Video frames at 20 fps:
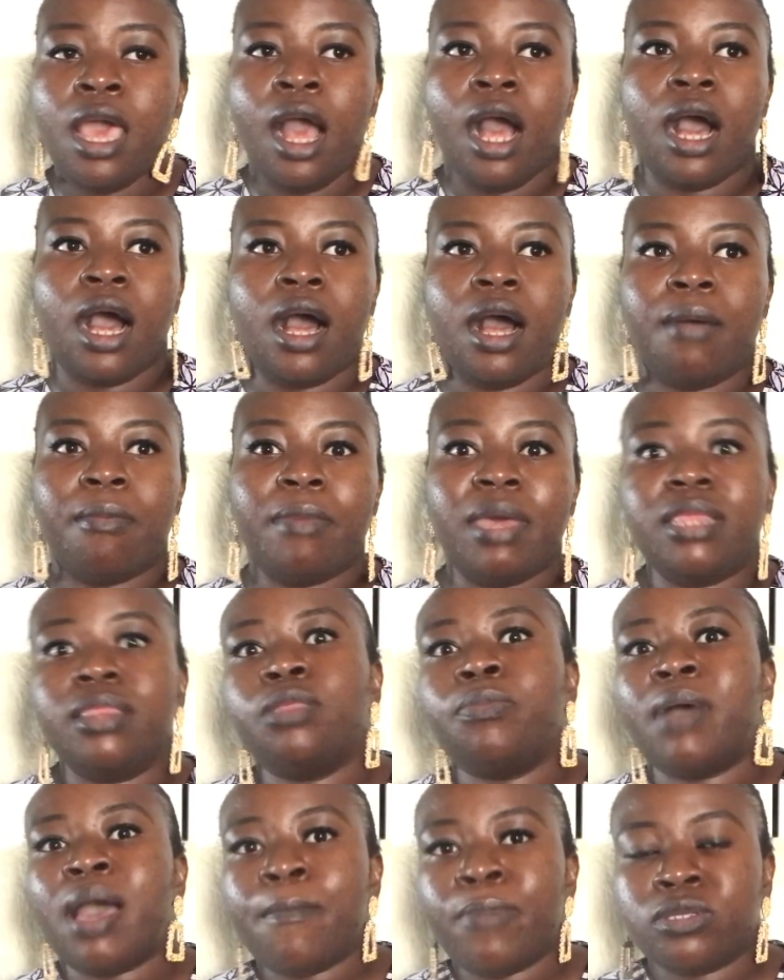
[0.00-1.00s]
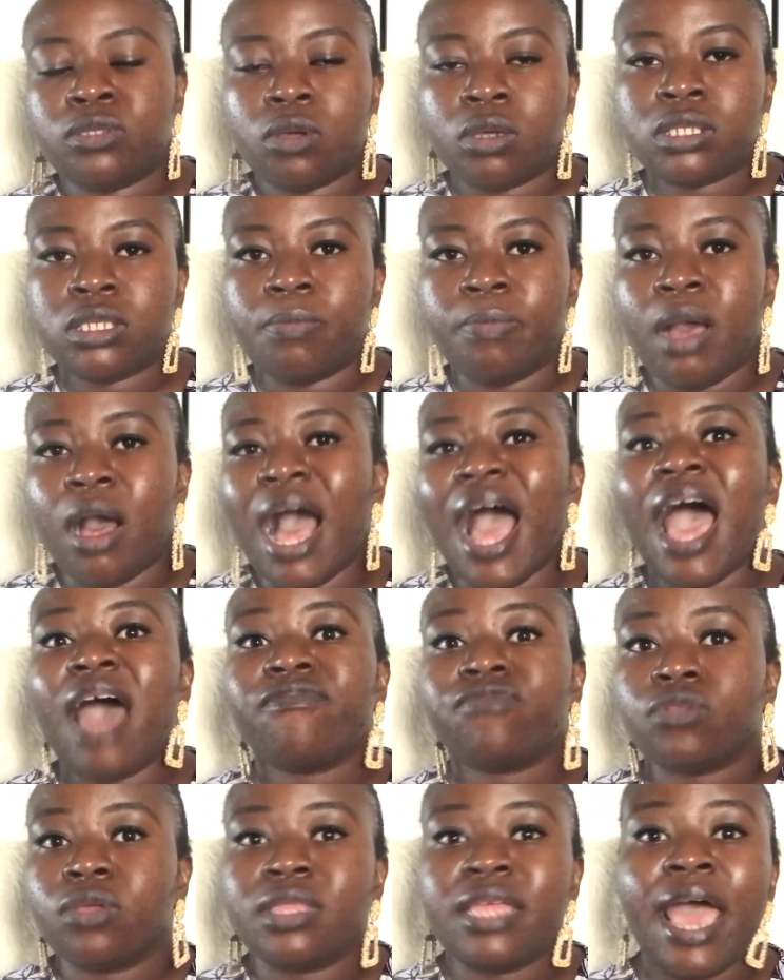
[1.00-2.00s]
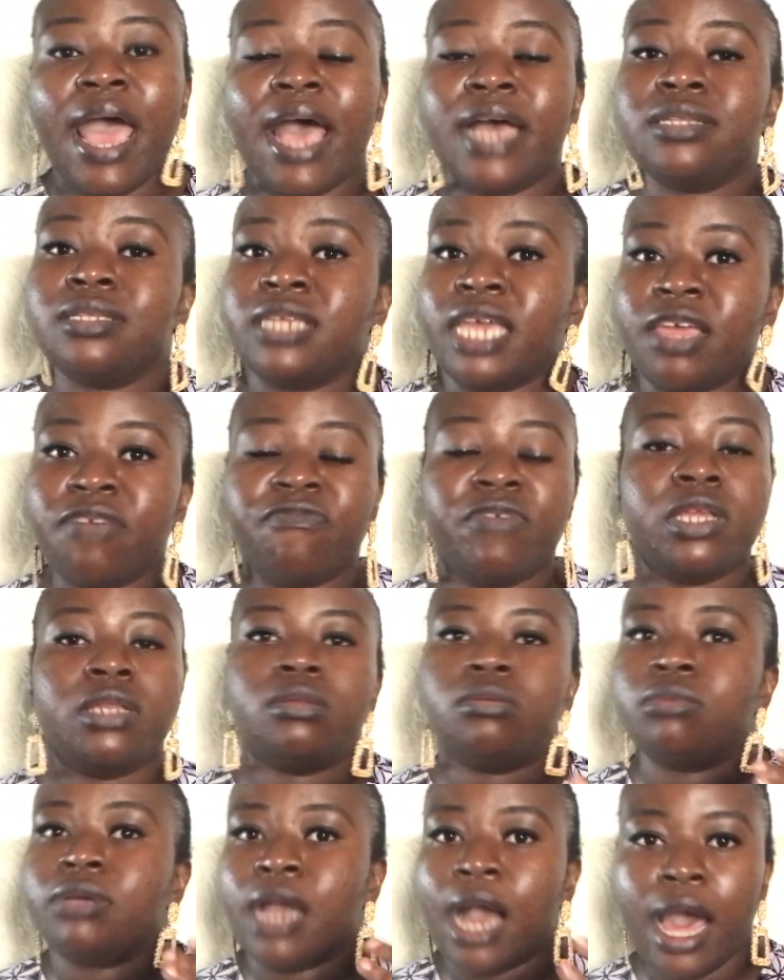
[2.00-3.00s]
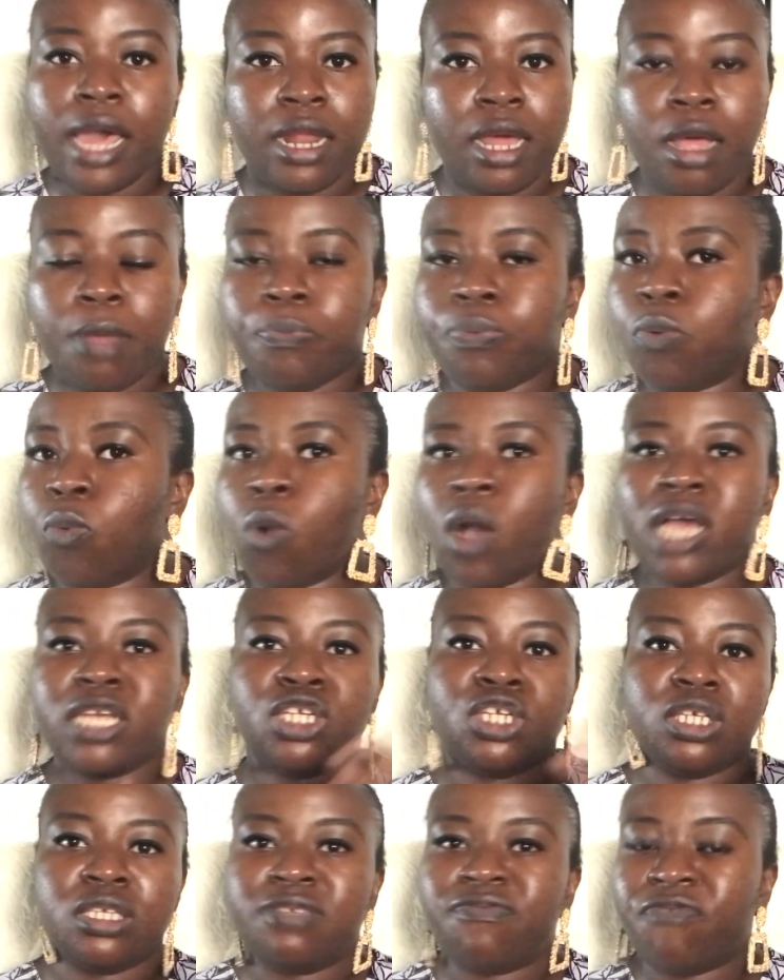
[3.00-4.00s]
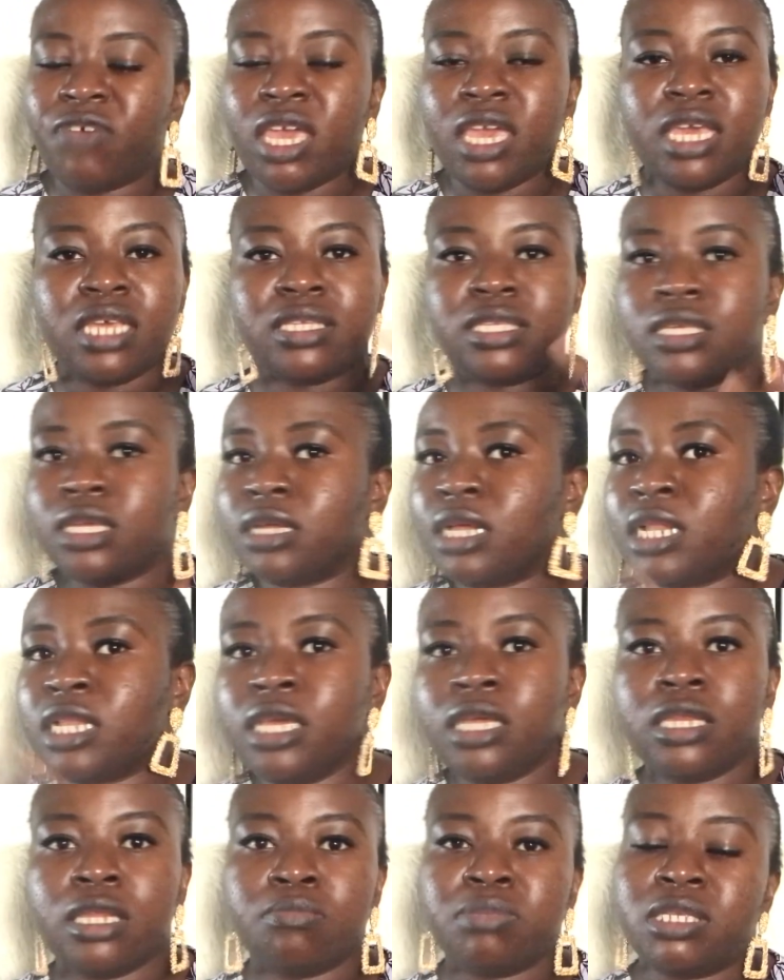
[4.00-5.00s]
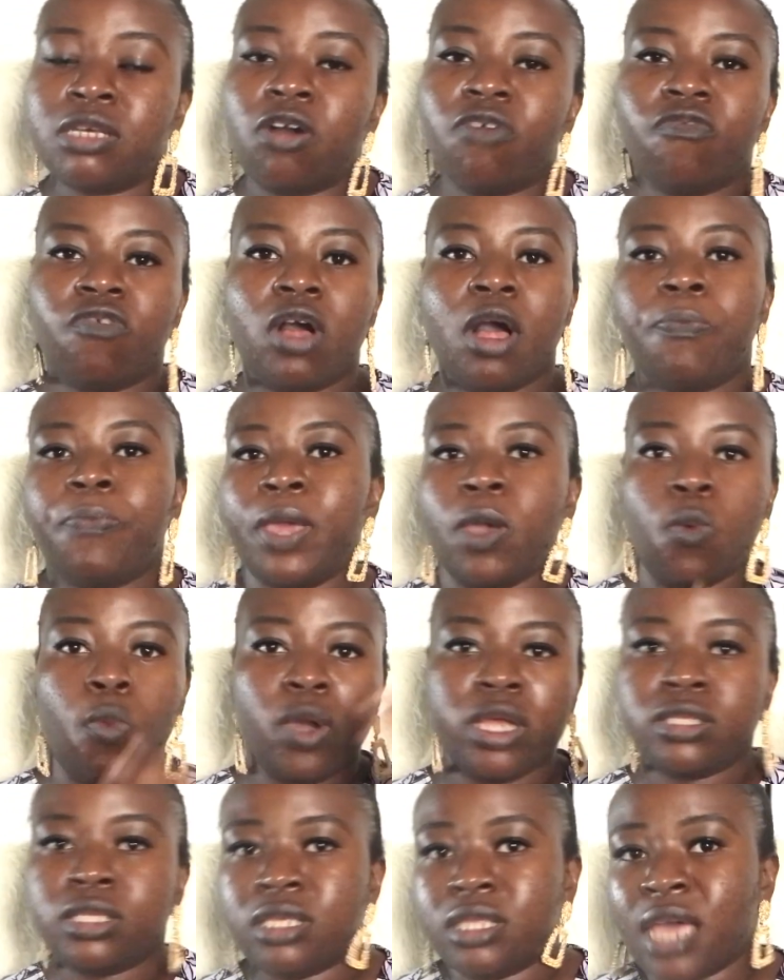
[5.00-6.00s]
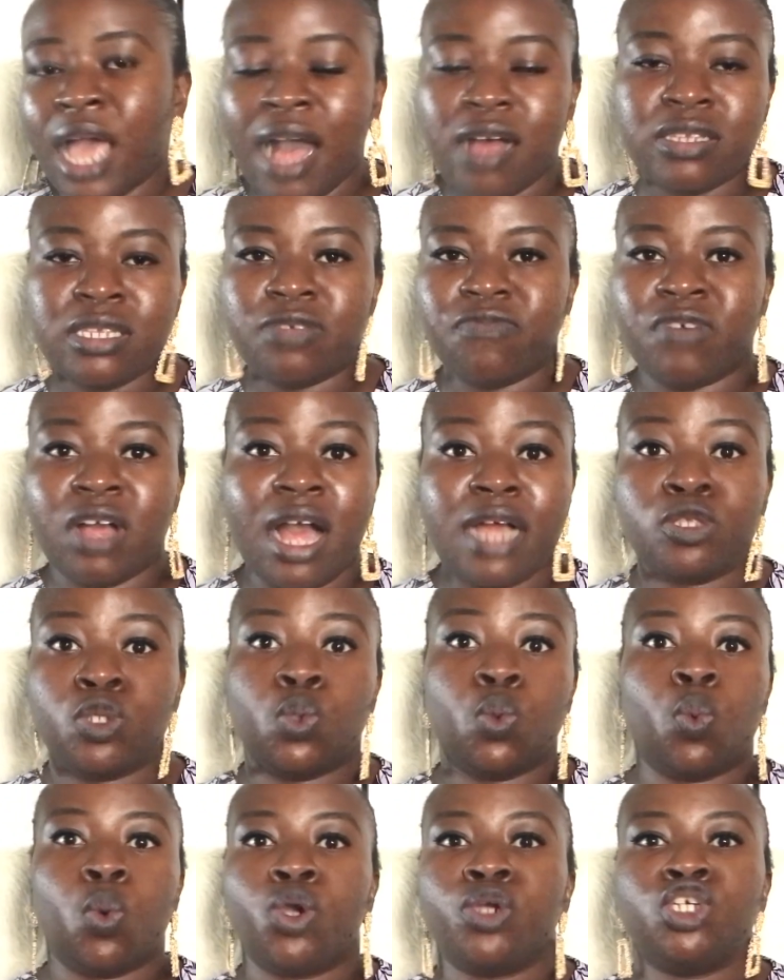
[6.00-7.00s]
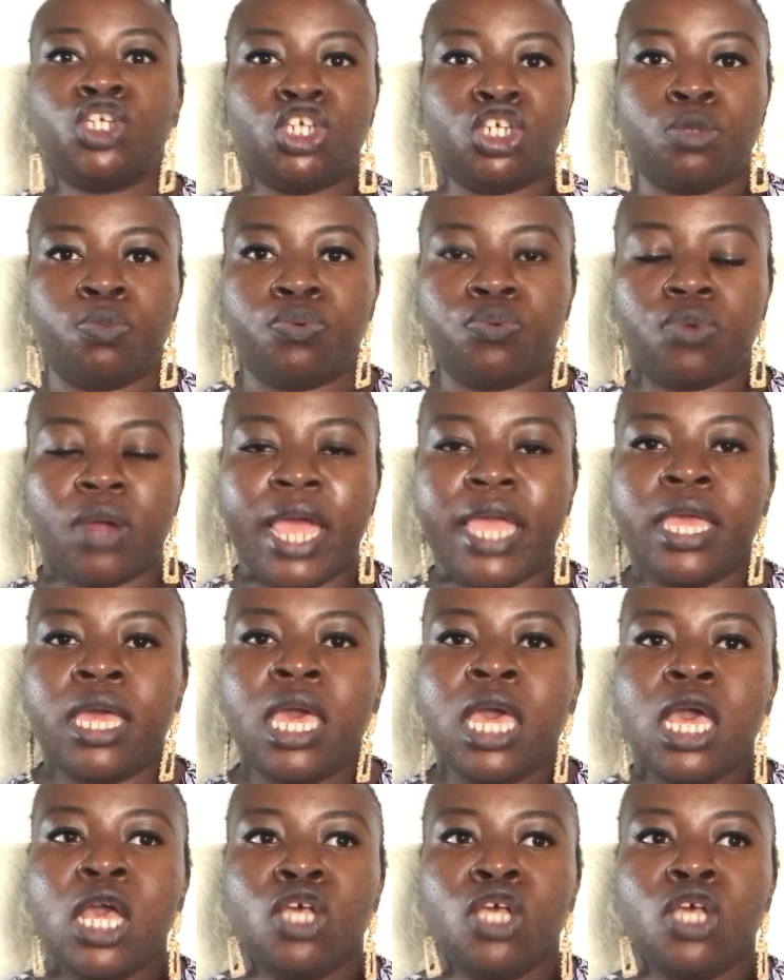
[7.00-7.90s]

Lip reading: And the Bible talks about after that, David got up, washed his face, and cleaned himself up and went to the house of God to worship, right?